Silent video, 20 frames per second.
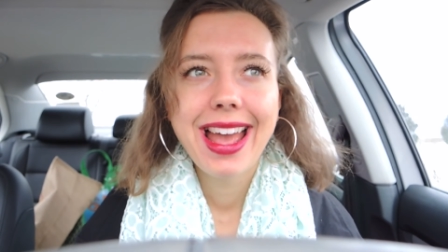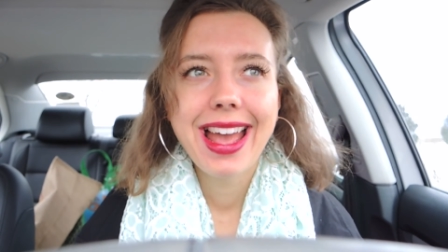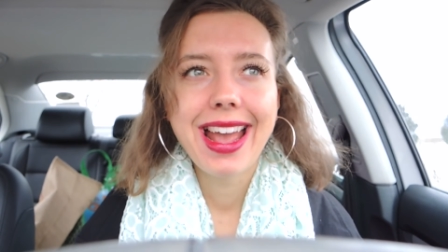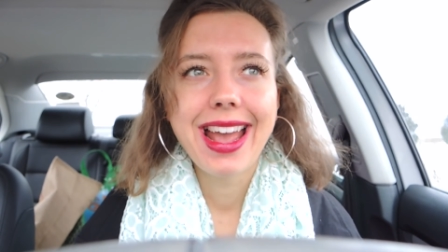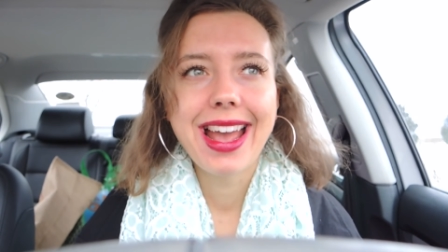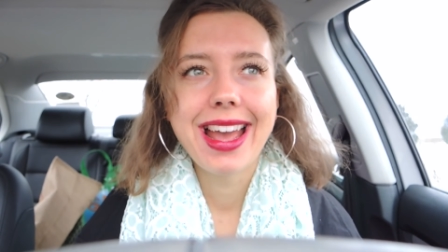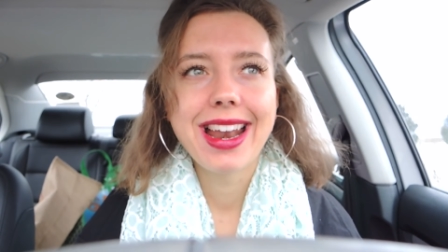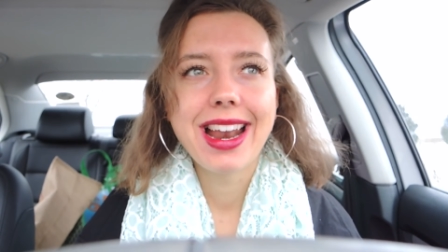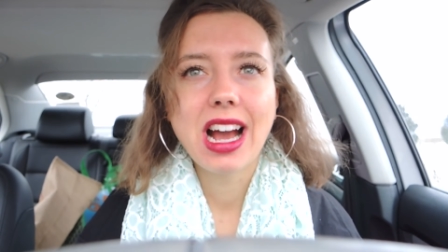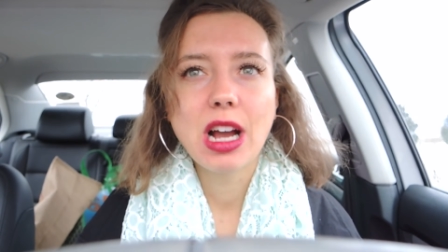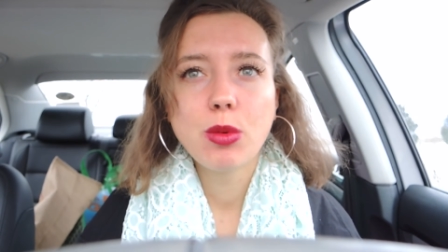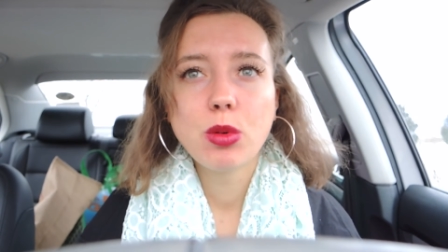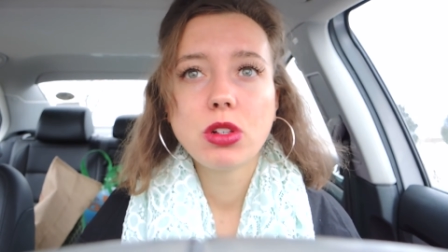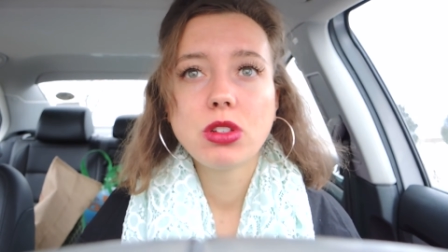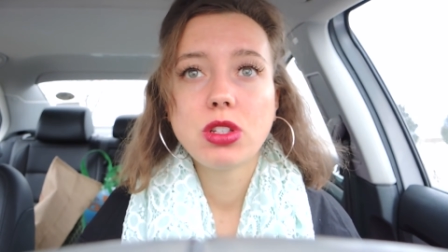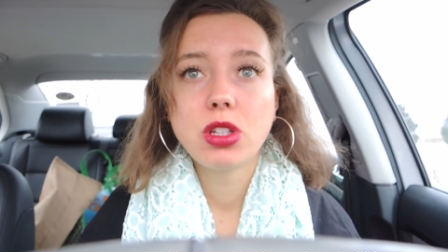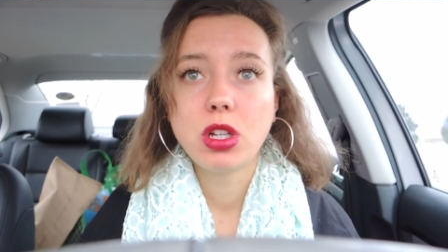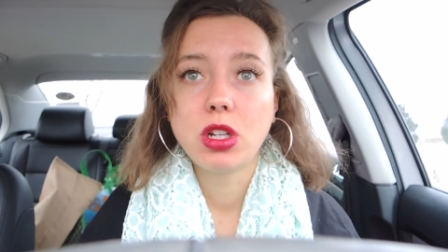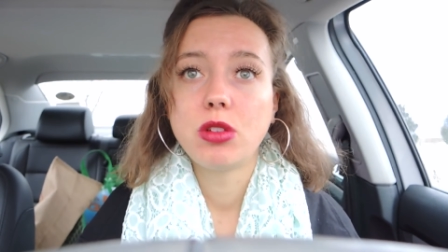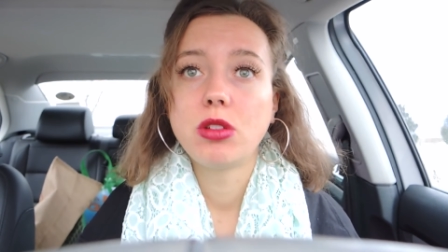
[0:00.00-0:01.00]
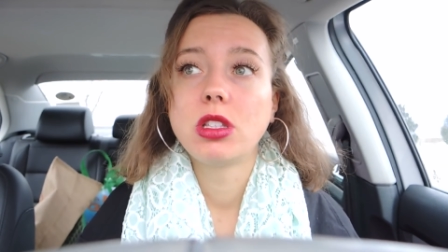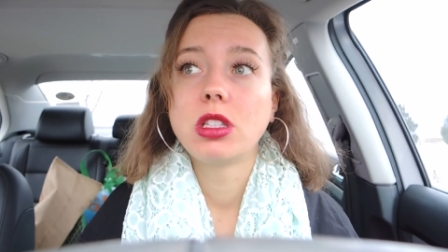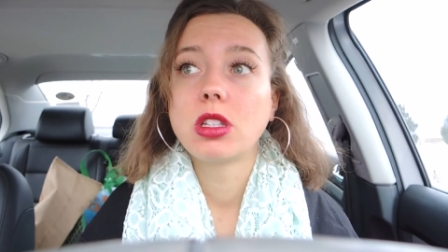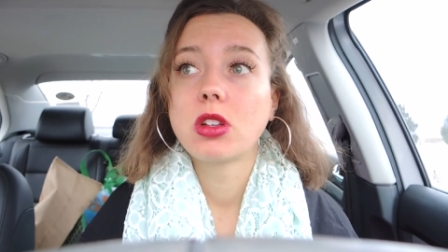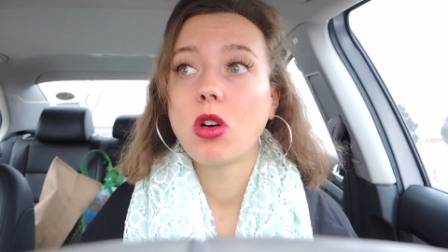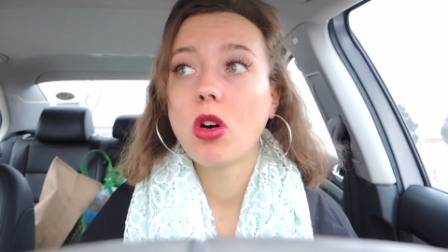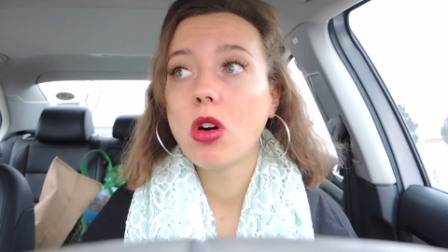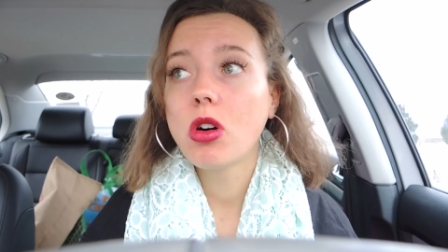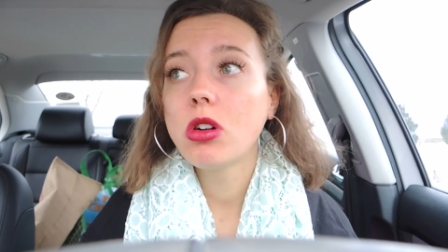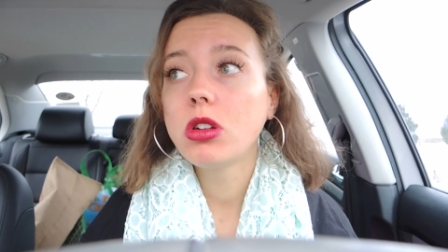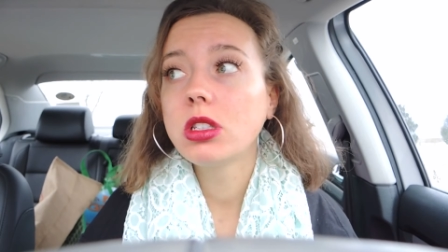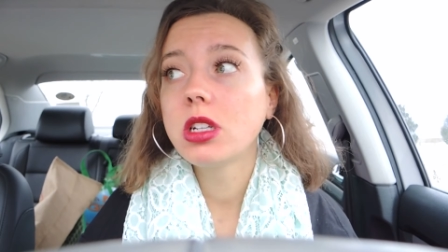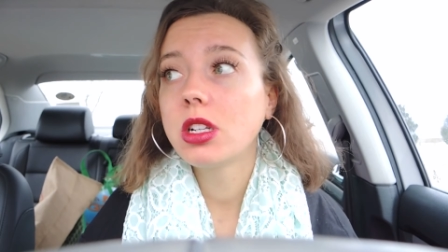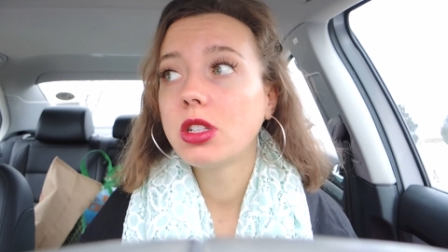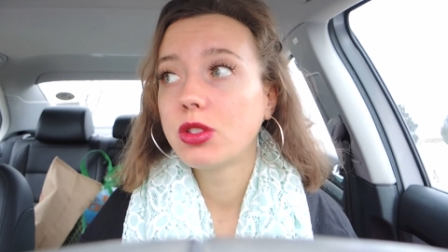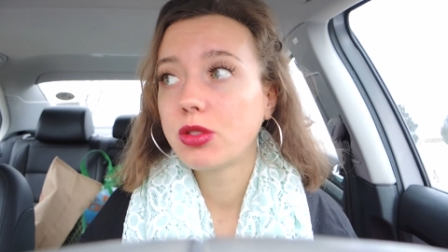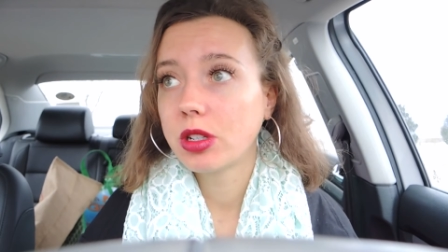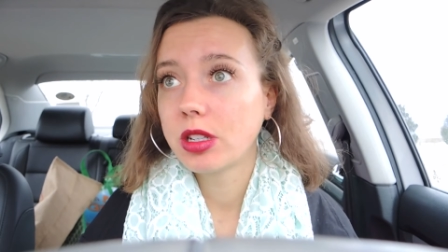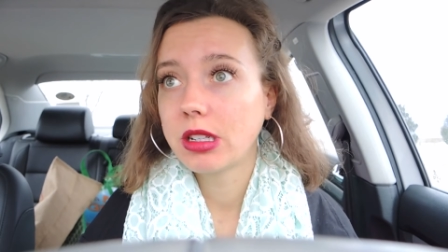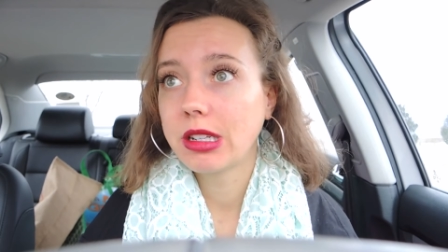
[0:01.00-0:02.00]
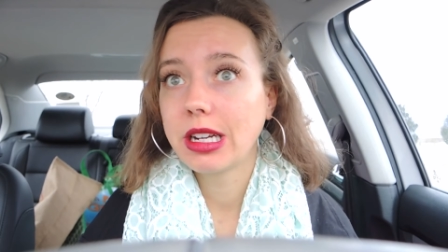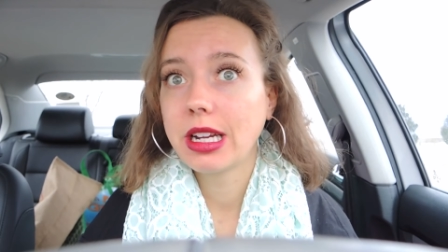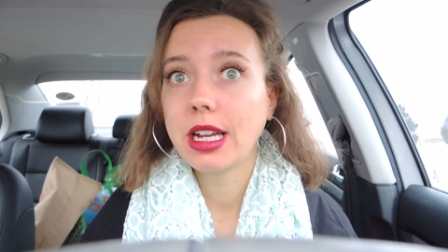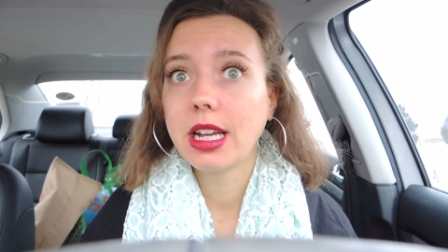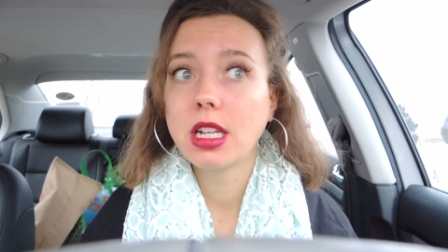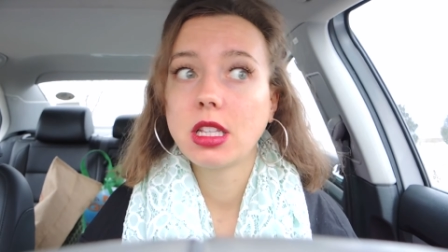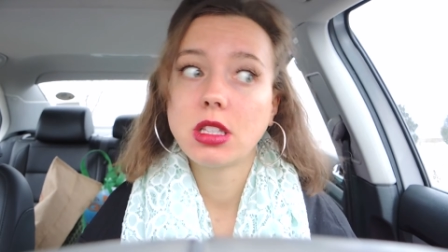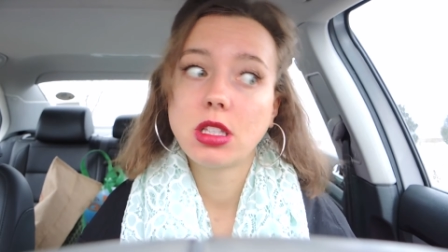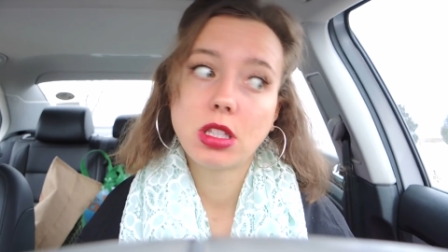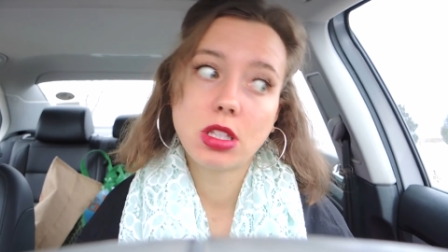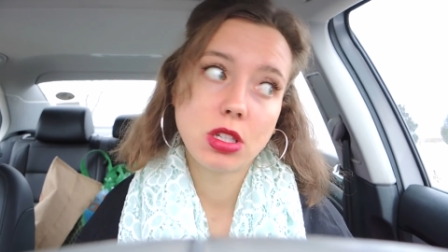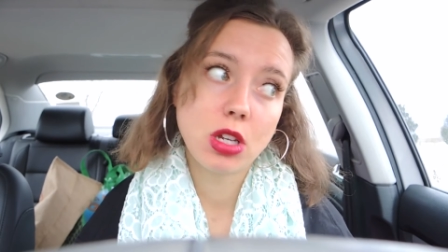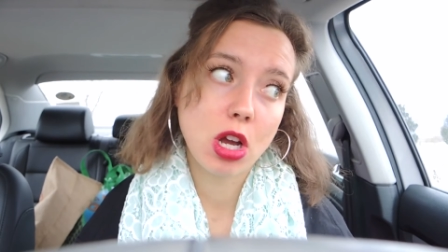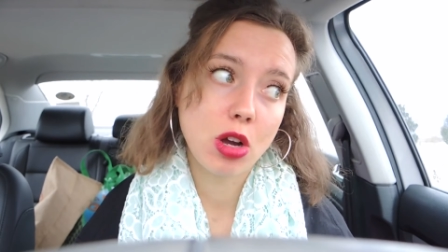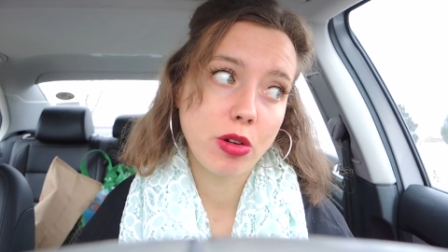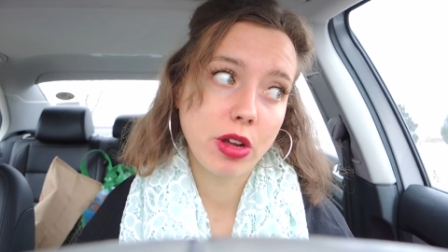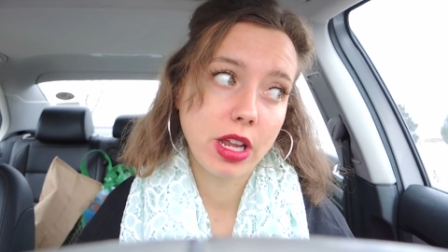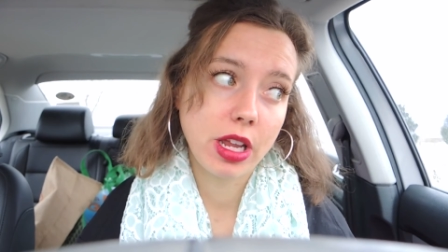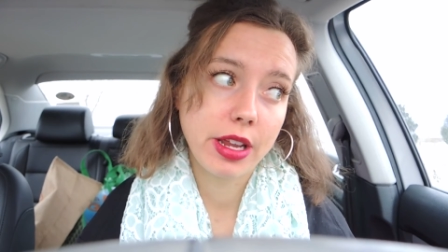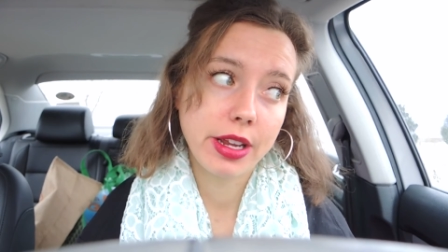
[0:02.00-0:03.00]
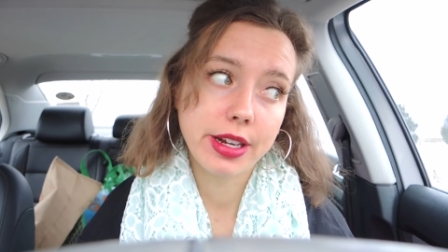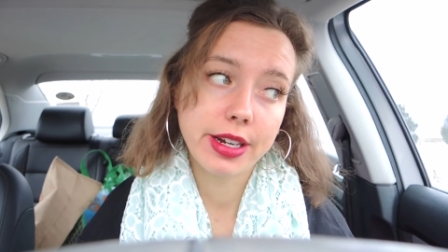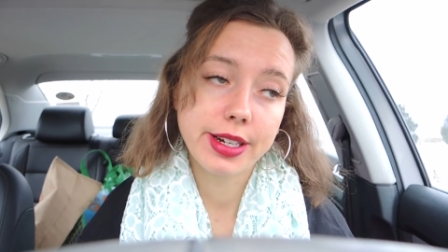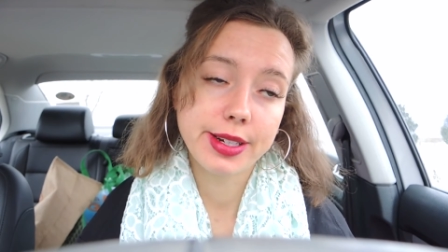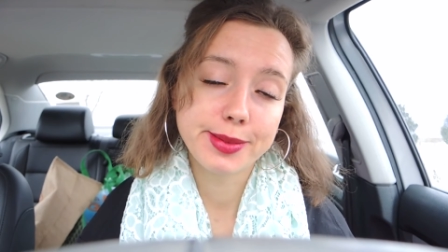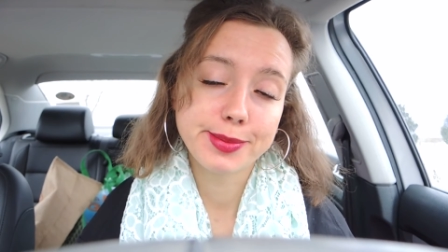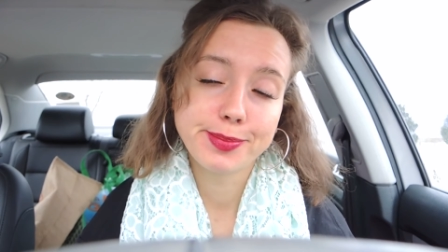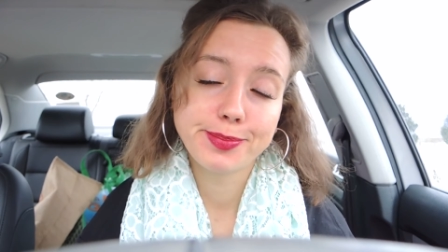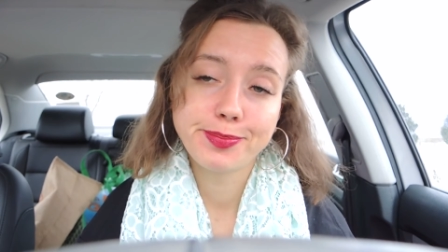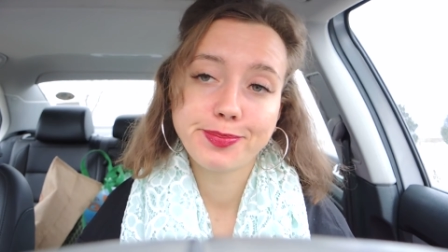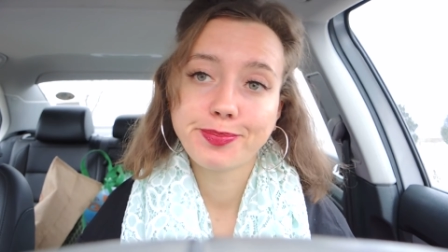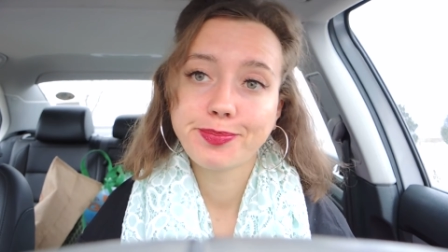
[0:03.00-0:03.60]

and I will too. It's cold and dreary and snowy here,